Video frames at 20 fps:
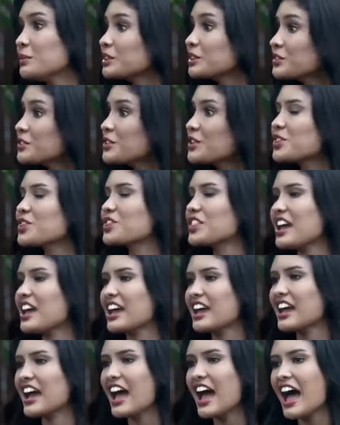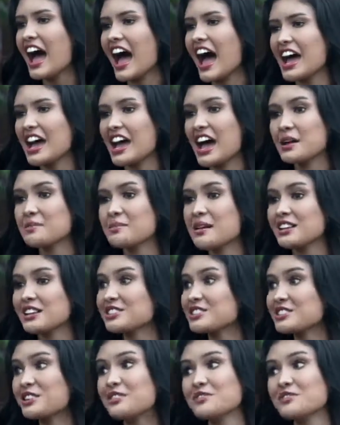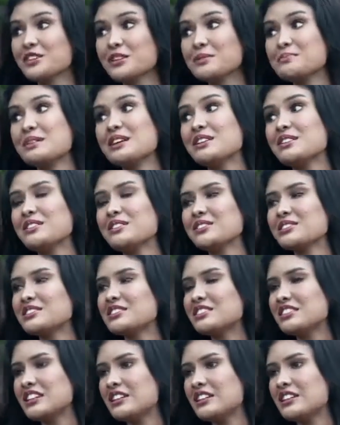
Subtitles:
But good thing, I met some Filipinos